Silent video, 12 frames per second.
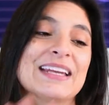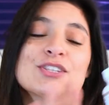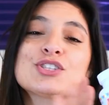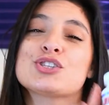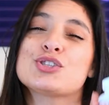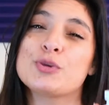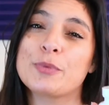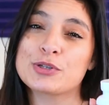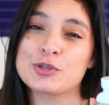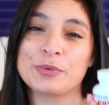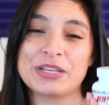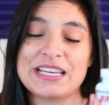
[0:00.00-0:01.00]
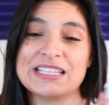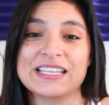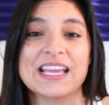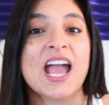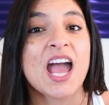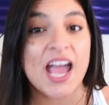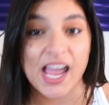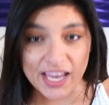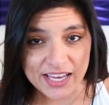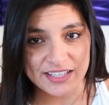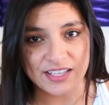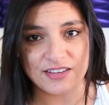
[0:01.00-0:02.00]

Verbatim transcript: and it's just super, super easy and